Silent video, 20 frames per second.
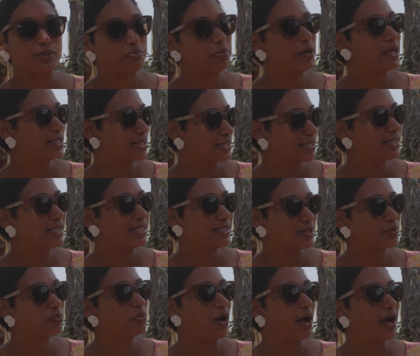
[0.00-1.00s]
I was
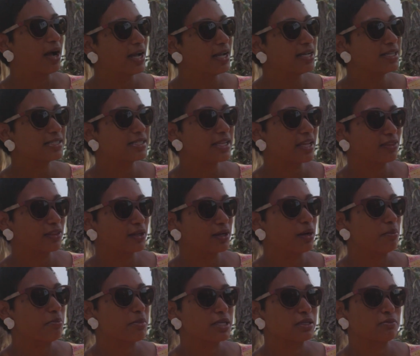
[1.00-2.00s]
pleasantly surprised
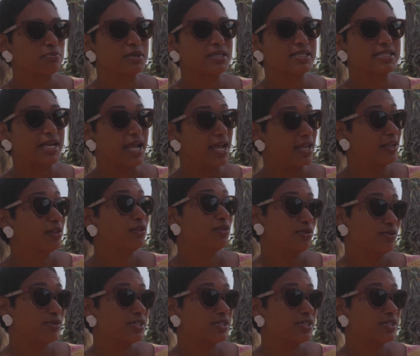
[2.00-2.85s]
at the commitment and